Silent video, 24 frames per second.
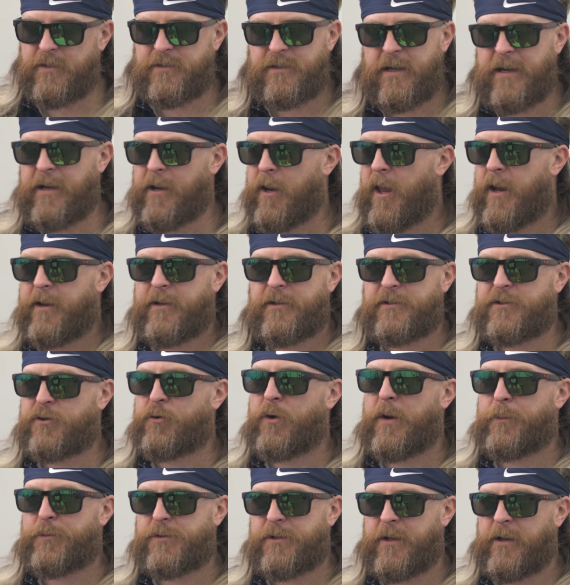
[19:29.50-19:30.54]
Doesn't need a lot of
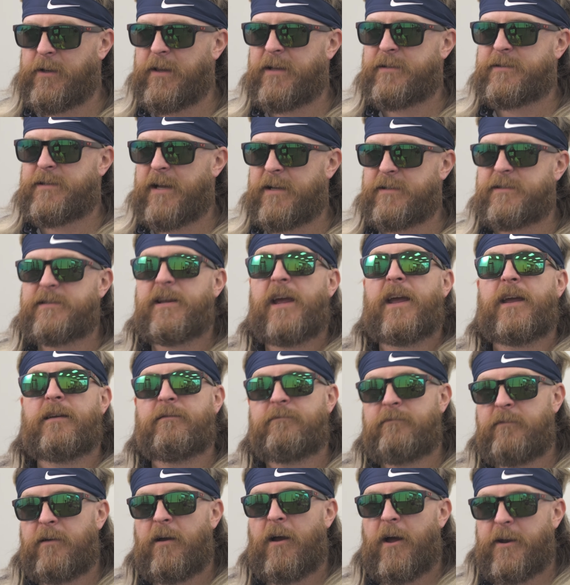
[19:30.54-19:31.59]
description unless I
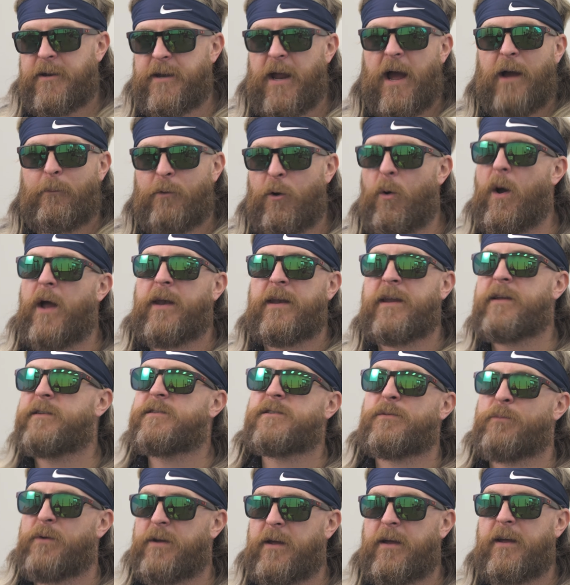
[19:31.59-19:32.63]
say, Adamo, I
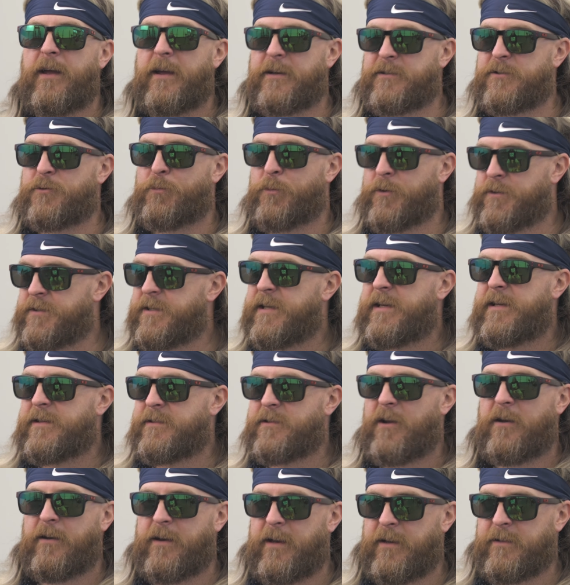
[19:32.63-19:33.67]
need some
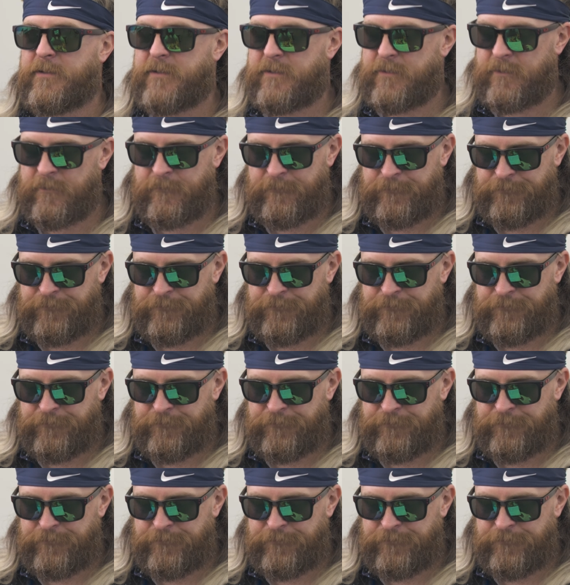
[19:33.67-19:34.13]
expertise on this.